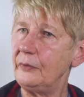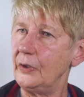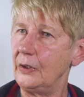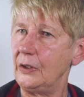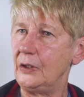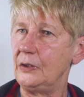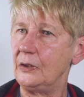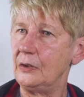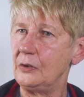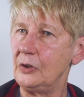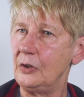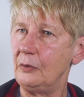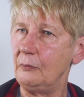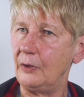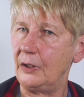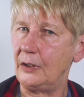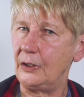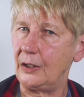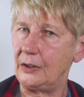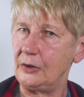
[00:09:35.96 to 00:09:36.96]
that in the new
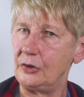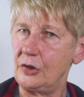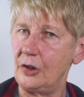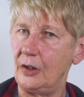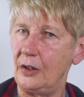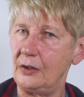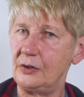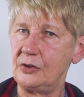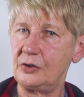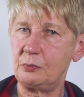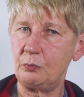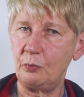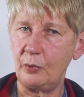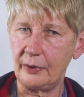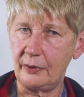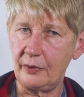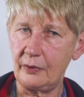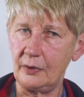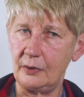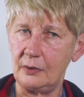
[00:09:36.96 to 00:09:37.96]
NHS,
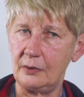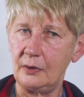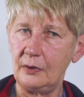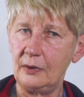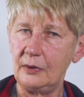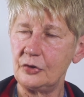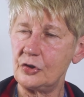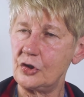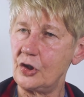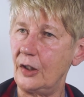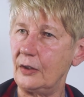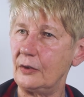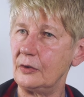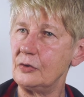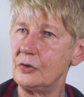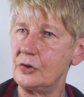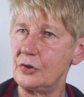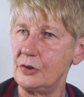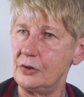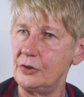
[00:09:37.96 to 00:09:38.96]
with the
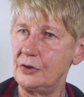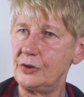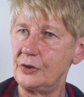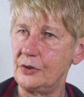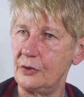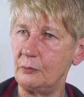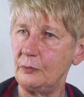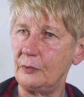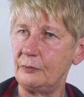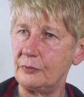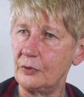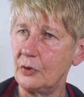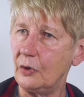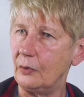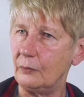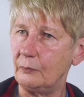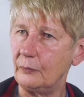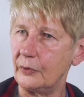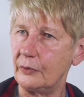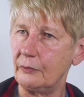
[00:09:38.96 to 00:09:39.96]
challenges that we've
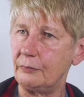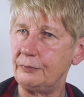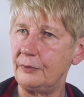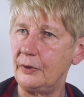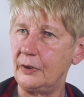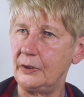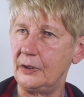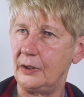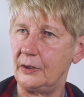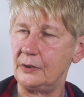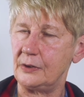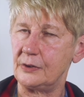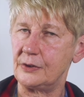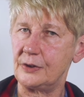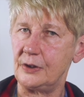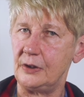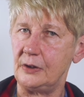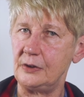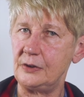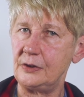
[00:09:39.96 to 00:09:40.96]
got with the
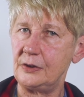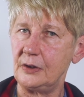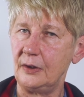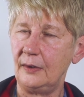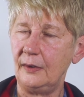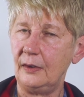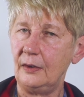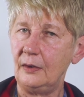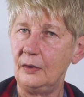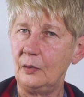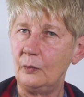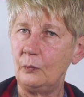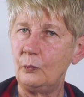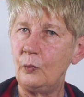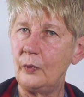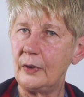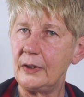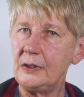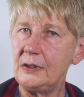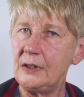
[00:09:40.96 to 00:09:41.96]
finances,
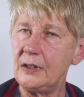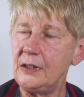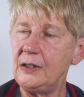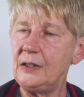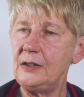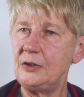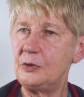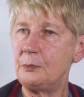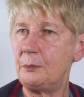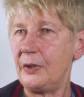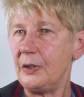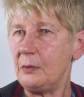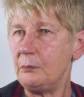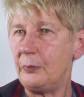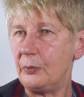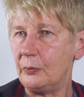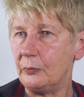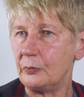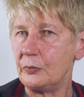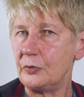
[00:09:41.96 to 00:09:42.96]
we need
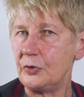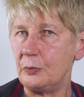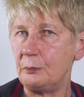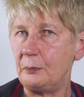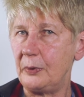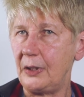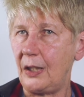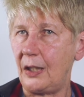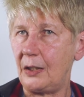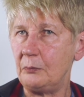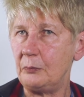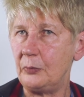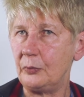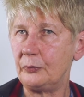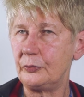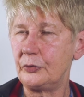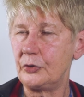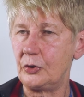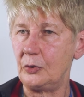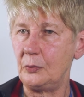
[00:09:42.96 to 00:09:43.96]
people to be
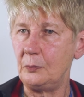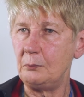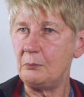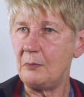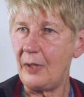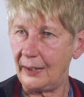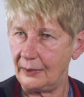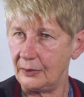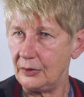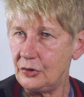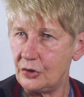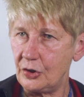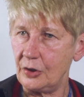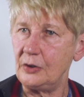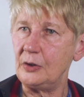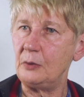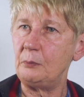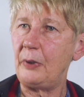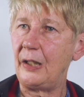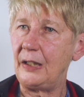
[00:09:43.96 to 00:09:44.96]
able to manage
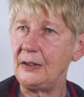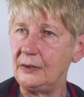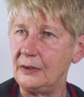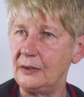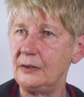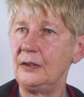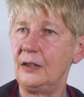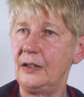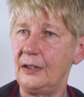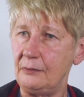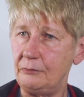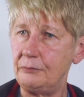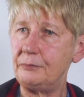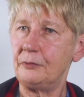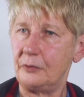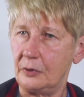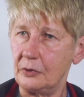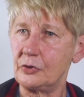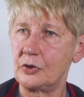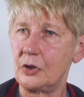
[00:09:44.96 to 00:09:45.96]
independently
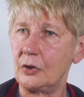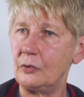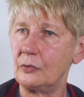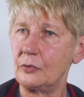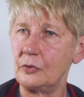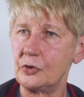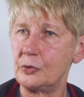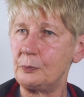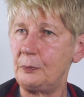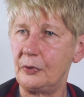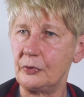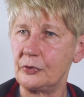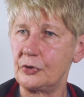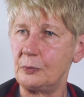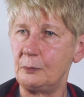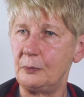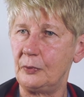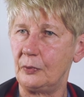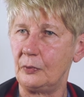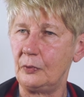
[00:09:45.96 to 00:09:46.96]
for as long as
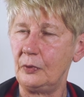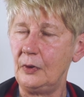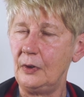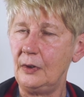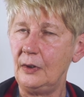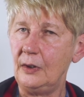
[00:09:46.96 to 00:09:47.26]
possible.